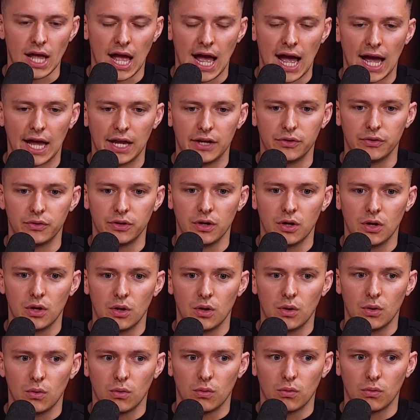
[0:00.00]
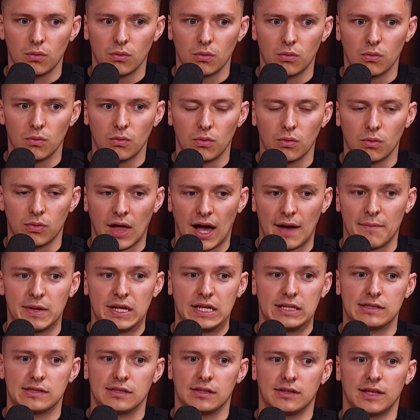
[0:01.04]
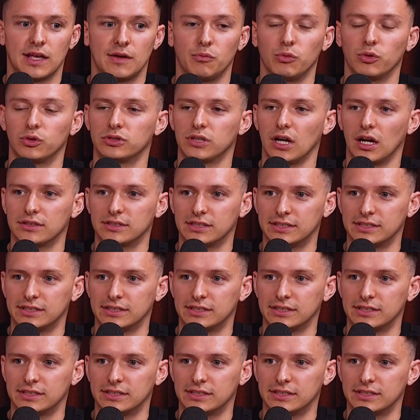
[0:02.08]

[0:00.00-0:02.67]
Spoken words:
And that means that then we'll start